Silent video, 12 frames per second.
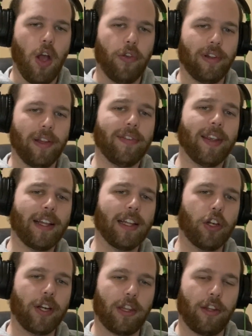So let's take a
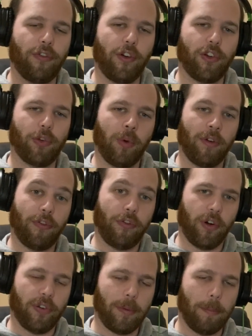look at the first one
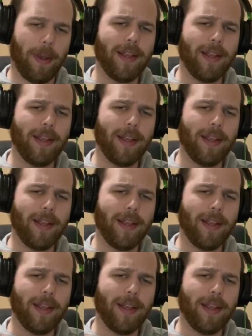first.